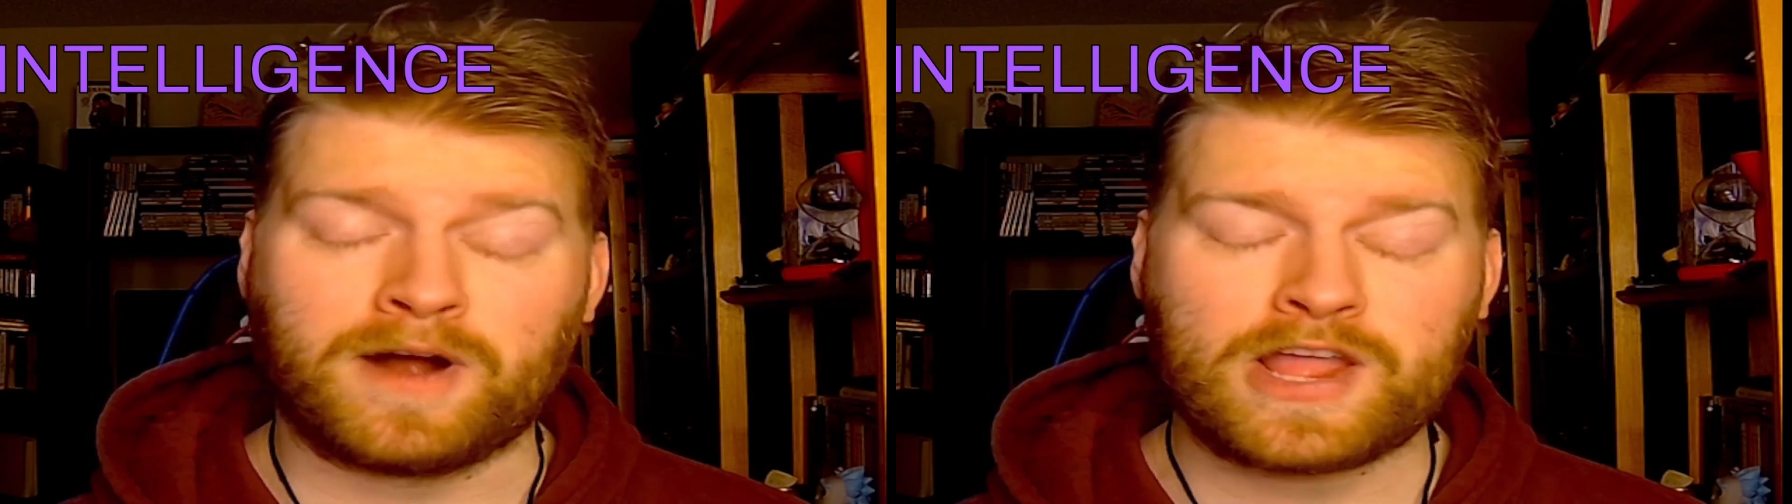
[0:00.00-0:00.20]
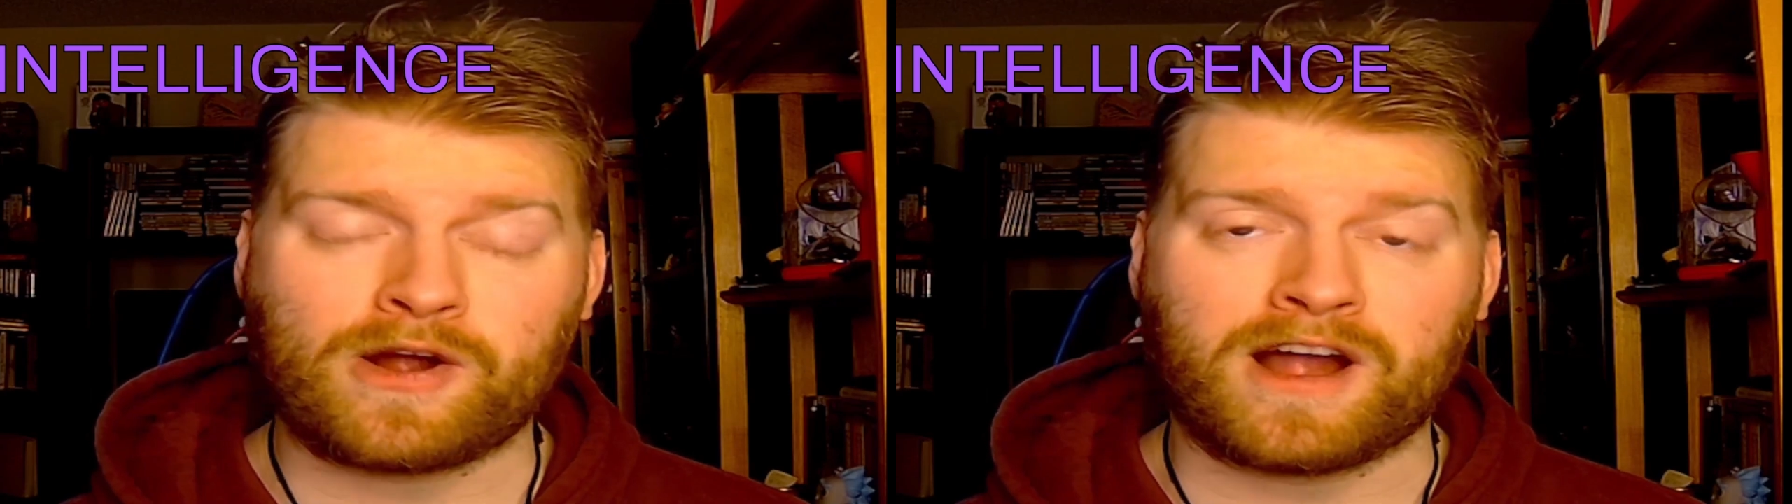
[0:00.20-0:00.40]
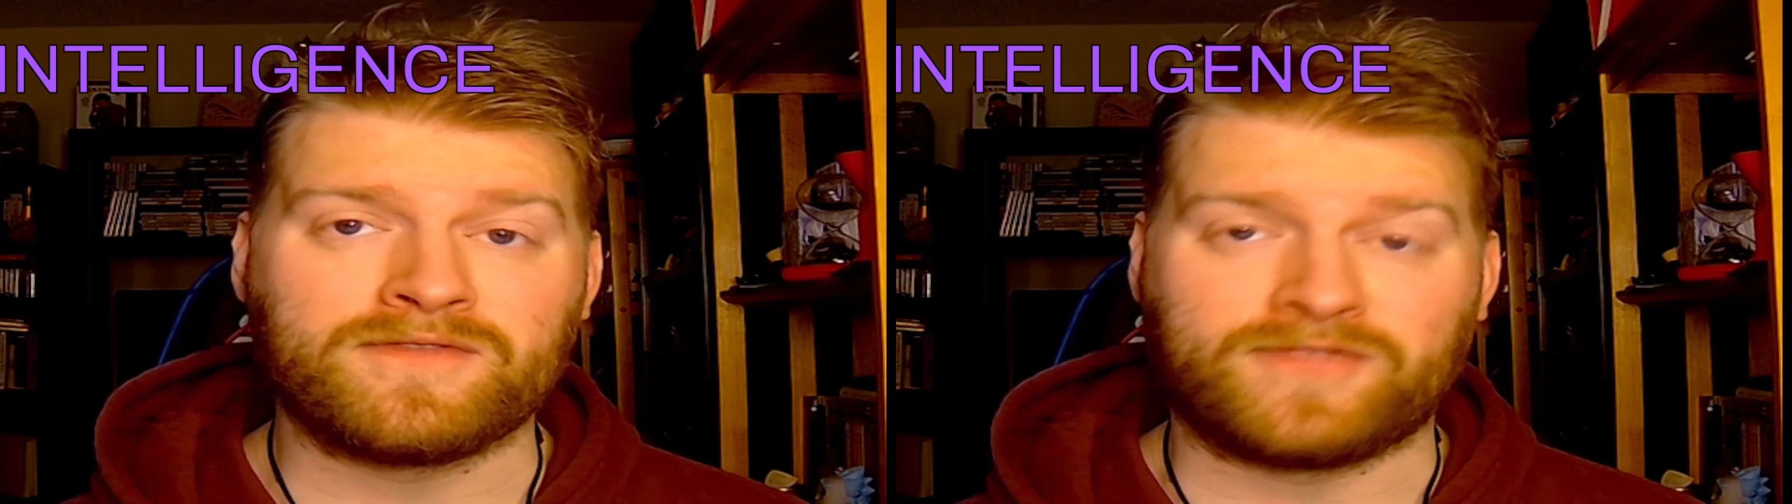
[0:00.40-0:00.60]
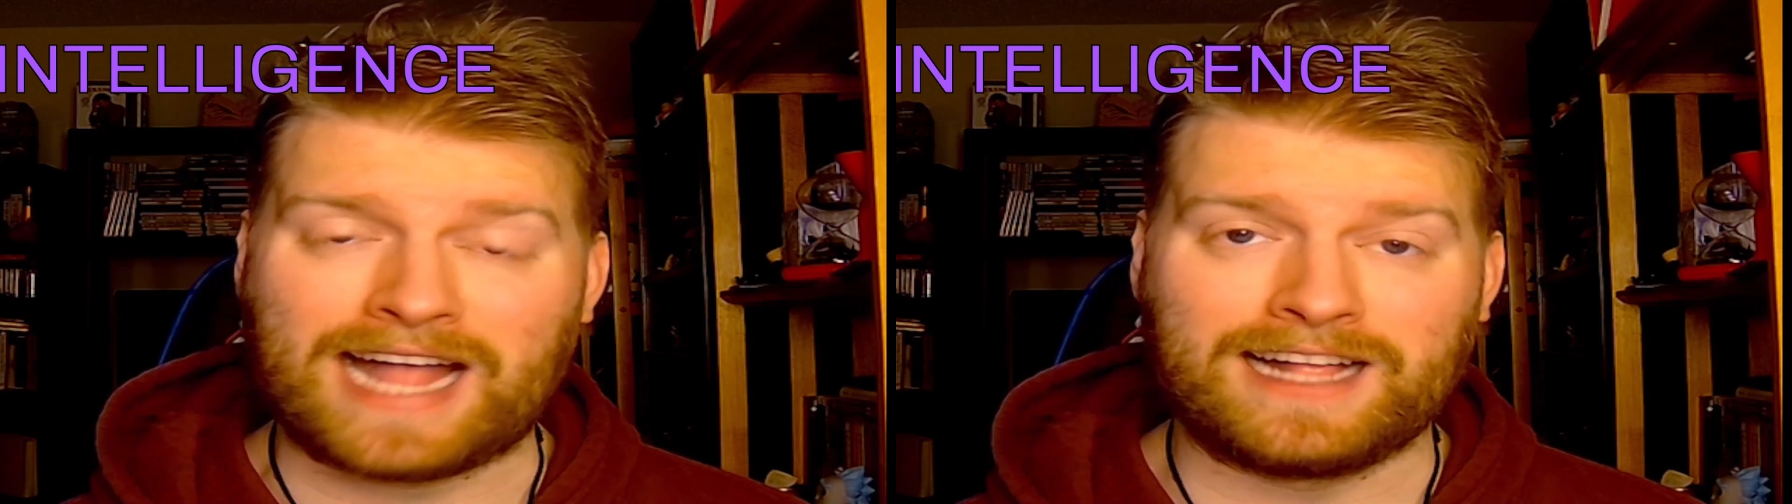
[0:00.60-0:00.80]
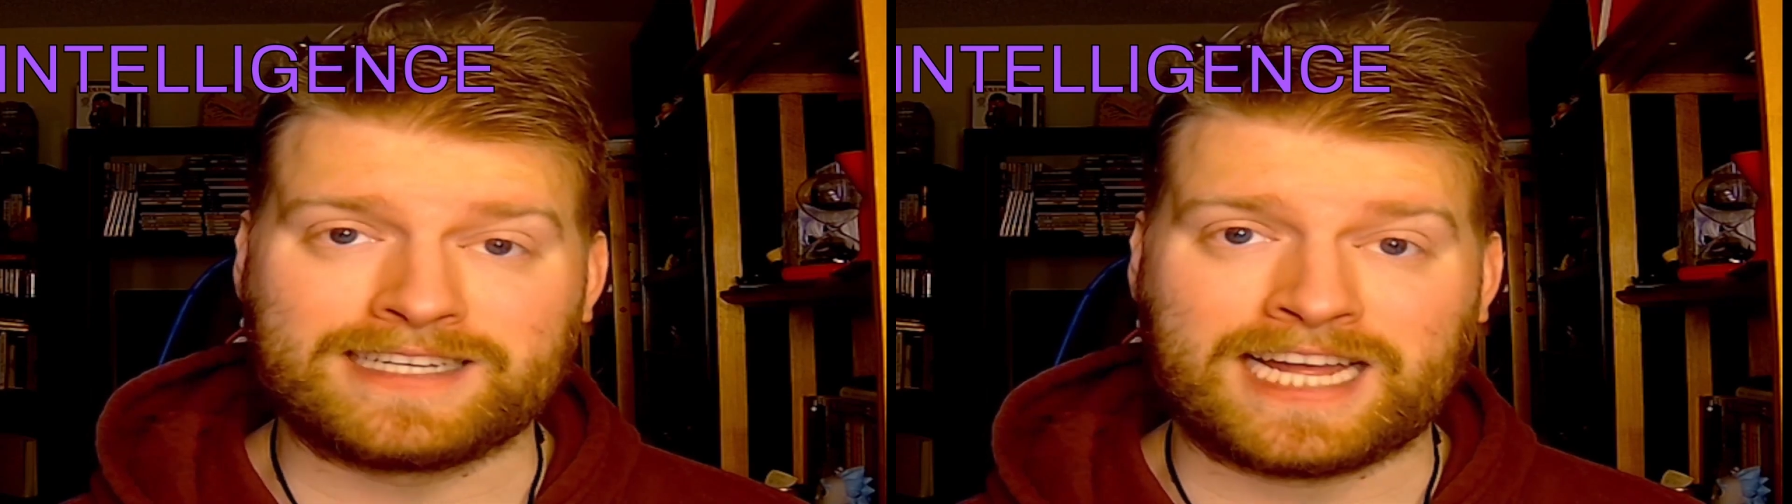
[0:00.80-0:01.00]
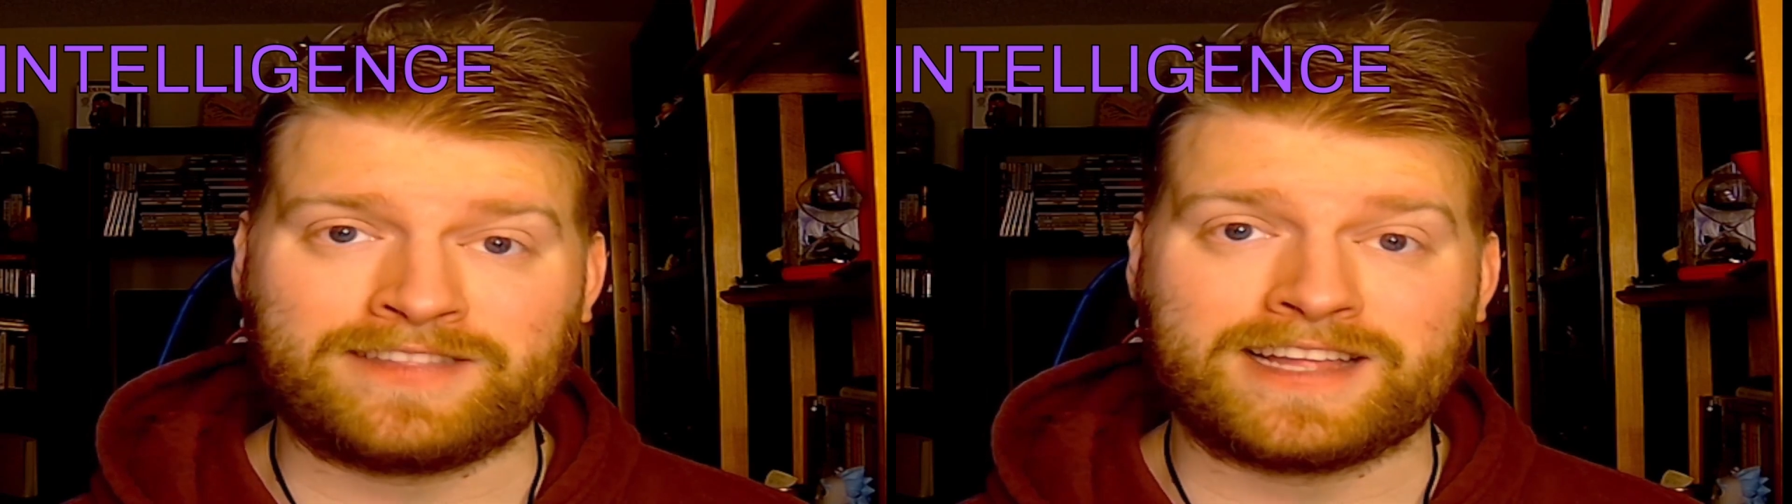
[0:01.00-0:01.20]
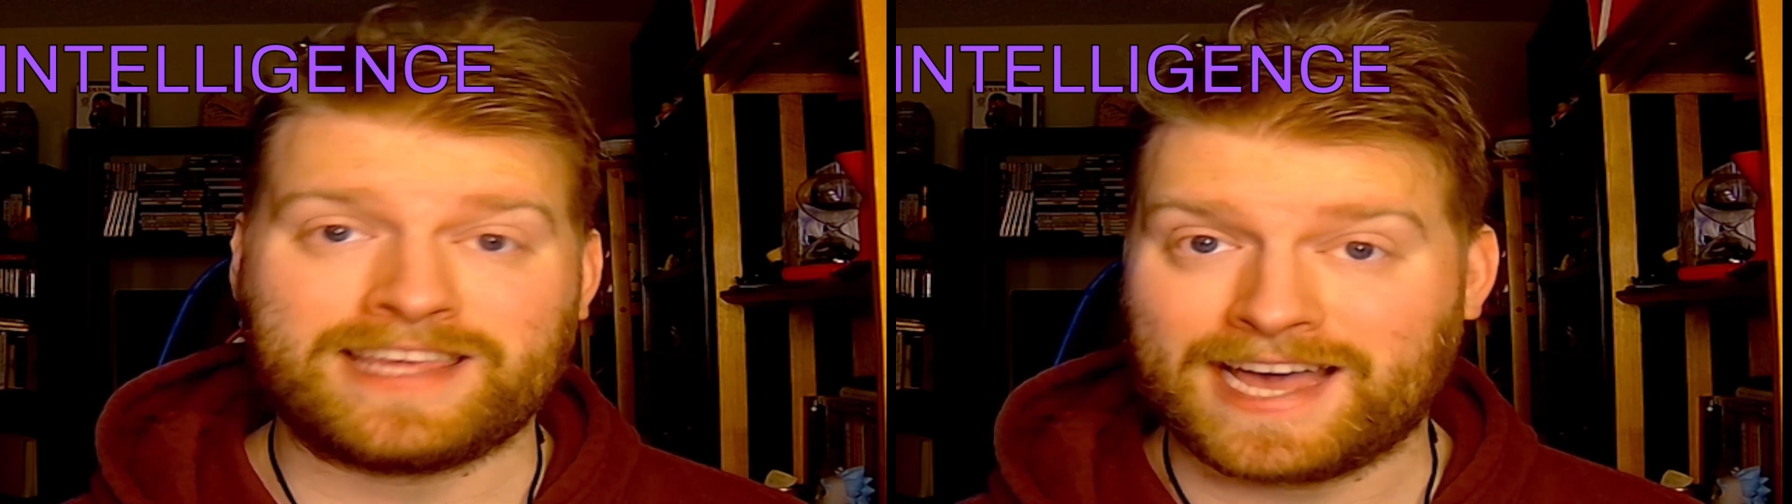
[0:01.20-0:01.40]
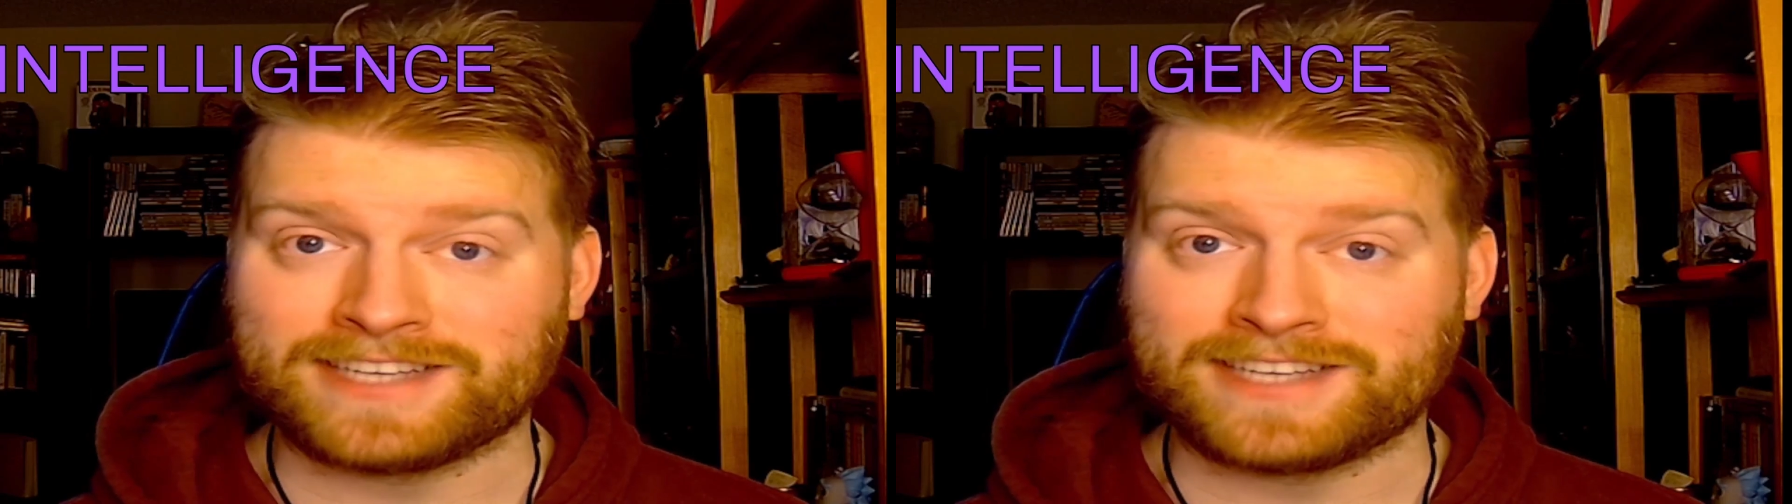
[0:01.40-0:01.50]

are and validating that yes,